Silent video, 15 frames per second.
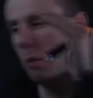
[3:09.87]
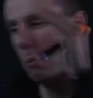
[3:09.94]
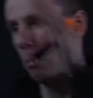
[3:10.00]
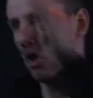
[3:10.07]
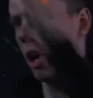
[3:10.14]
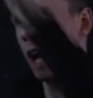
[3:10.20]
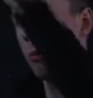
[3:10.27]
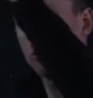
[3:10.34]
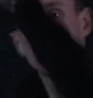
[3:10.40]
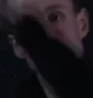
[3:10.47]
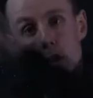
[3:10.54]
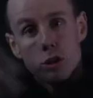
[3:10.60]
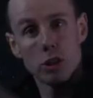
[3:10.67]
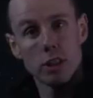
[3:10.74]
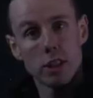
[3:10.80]
But now we're going
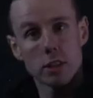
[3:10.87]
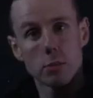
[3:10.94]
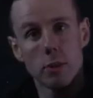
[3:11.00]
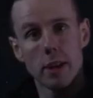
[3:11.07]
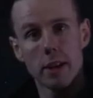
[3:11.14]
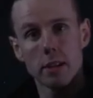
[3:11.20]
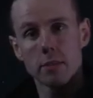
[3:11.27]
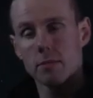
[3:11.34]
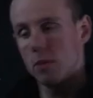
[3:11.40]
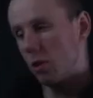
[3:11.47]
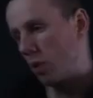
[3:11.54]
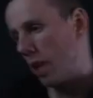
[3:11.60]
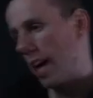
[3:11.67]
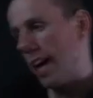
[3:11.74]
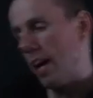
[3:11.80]
to do it this way.
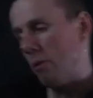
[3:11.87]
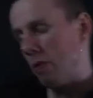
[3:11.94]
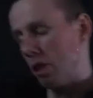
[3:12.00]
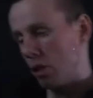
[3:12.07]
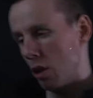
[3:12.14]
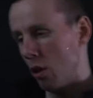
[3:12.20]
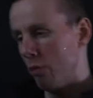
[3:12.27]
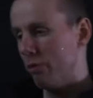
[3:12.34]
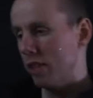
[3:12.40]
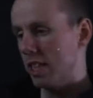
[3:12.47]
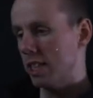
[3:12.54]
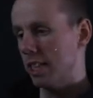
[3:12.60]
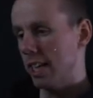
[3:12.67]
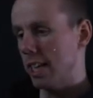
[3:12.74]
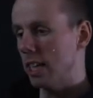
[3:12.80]
Okay, and we shall hopefully
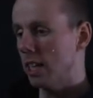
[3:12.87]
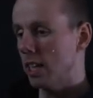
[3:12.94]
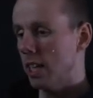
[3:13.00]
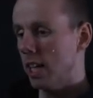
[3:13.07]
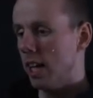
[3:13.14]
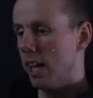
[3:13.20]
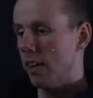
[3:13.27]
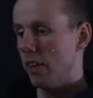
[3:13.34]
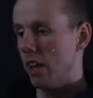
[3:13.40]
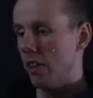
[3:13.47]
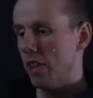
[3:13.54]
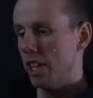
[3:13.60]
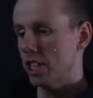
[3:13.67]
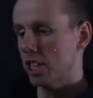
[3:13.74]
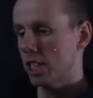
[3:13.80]
see that
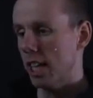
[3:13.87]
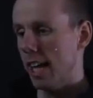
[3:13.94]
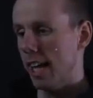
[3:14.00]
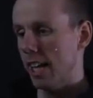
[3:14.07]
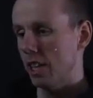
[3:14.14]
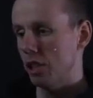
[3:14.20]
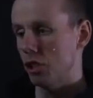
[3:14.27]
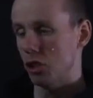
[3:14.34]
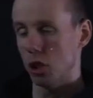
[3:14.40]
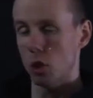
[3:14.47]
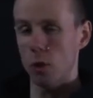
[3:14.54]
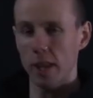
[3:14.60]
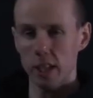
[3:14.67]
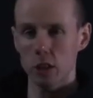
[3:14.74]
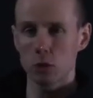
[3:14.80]
this is the
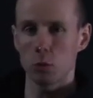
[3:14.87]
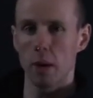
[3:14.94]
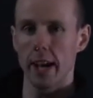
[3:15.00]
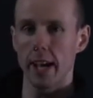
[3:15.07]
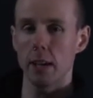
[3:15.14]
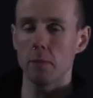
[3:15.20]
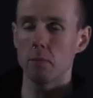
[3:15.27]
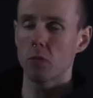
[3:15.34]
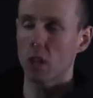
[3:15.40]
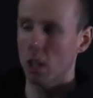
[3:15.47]
quickest way.